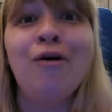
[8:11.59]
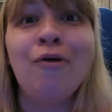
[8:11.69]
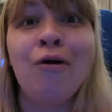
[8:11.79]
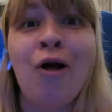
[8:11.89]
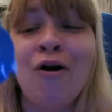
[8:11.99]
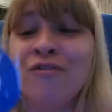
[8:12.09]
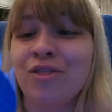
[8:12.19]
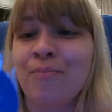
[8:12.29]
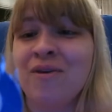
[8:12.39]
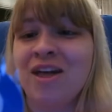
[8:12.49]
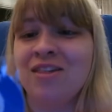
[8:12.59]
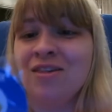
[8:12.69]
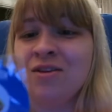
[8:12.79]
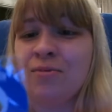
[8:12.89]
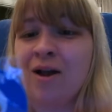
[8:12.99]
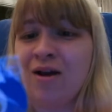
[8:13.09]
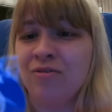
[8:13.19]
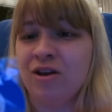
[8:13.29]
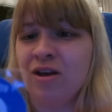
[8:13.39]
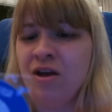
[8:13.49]
logo over the pin, just
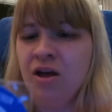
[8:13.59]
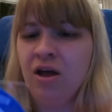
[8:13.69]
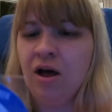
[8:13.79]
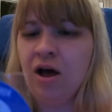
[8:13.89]
around it.